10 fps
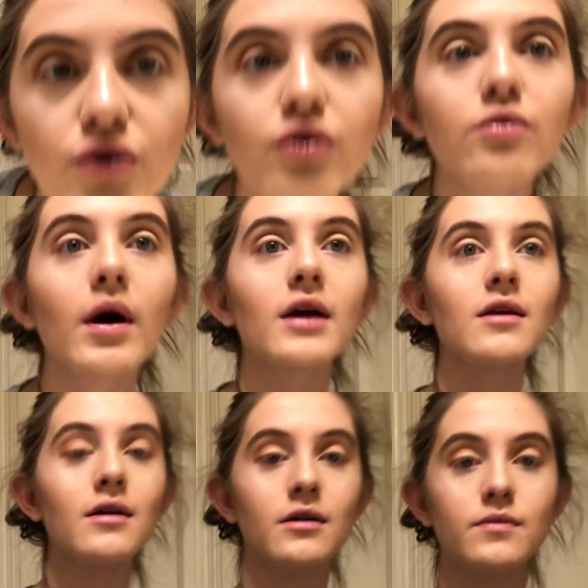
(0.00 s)
to my
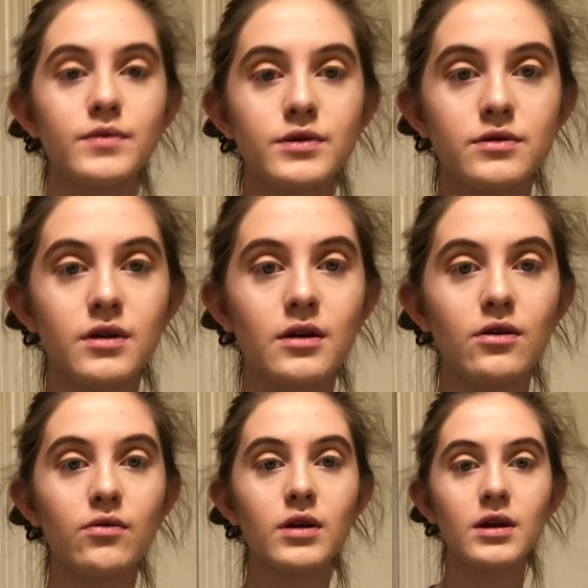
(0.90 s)
lips. They
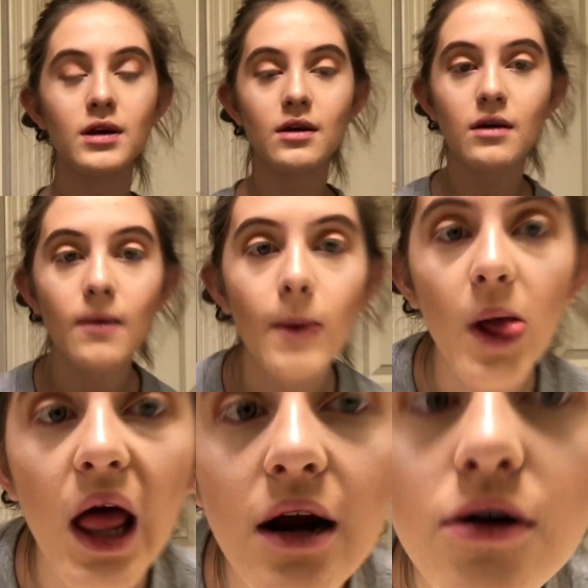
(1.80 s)
look really,
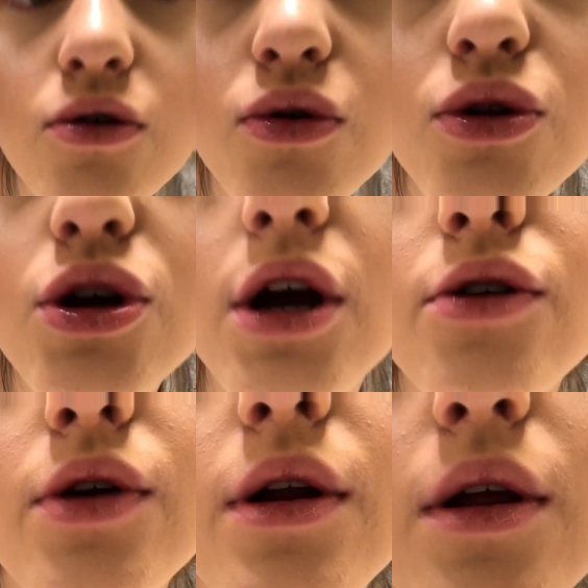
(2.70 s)
really
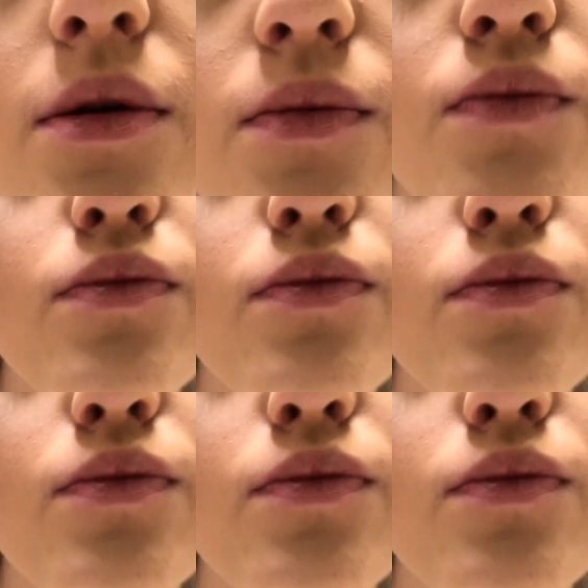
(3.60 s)
hydrated.